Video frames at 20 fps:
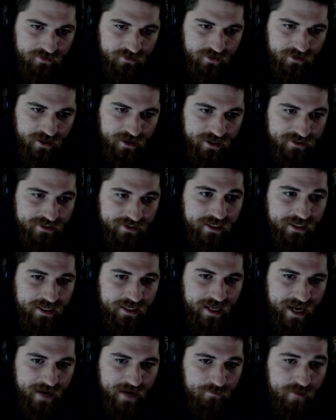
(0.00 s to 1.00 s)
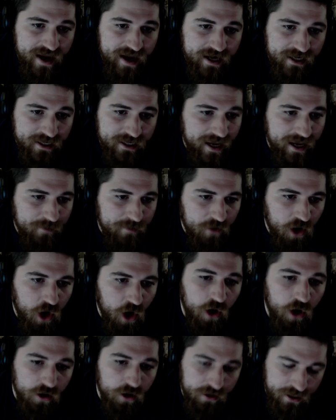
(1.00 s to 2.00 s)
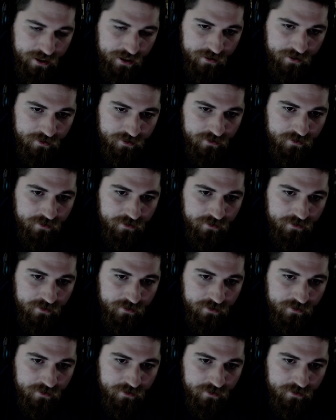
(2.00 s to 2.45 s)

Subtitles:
It did it. It made a game hard again.